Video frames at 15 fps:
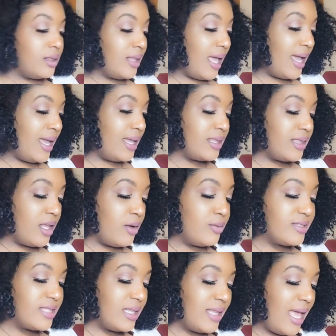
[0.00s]
like there
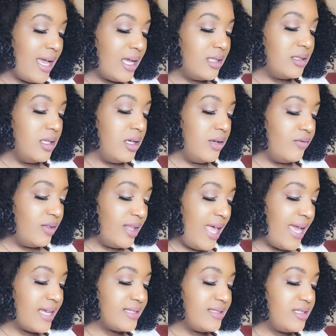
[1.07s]
was a lack of love, a
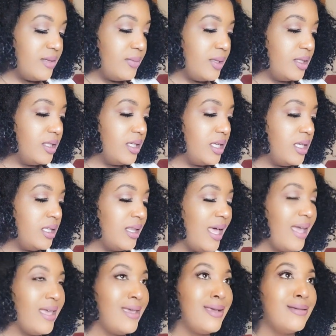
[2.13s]
lack of stability.
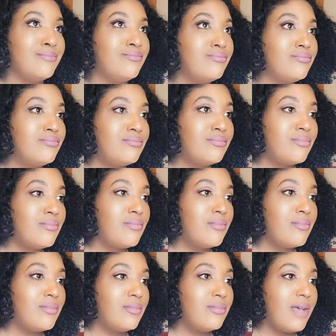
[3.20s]
Like,
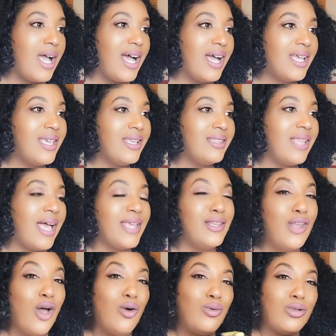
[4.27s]
I get
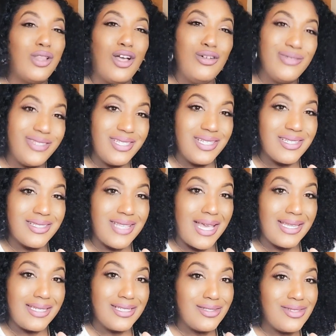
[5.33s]
like no closeness.
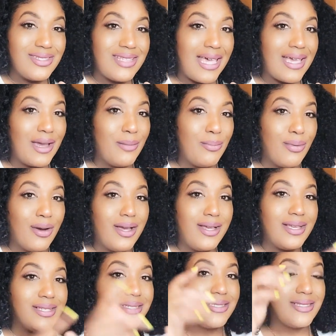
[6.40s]
Like this was like a
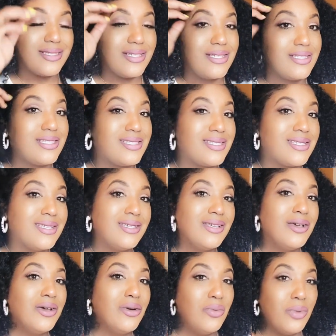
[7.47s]
bruh and sis
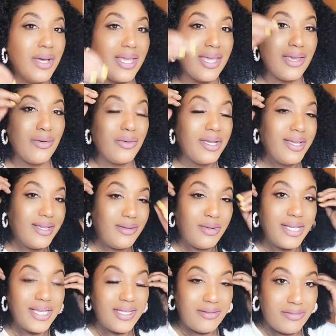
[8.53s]

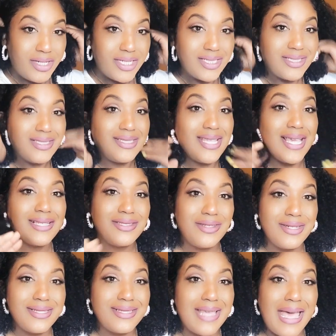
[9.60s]
with sex
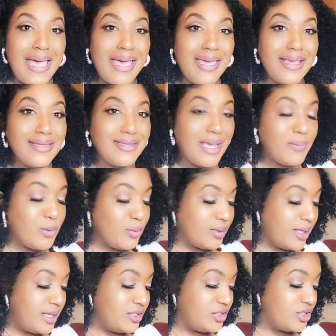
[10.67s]
on the side type of
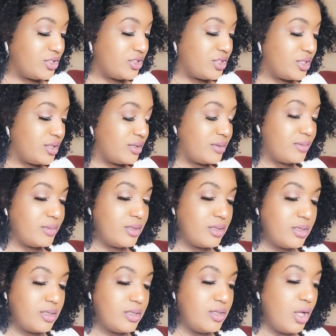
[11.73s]
relationship.
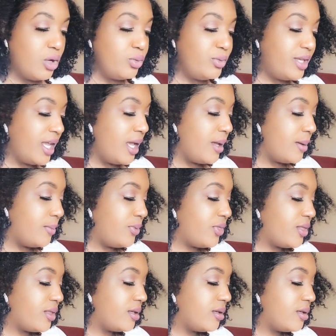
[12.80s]
No depth.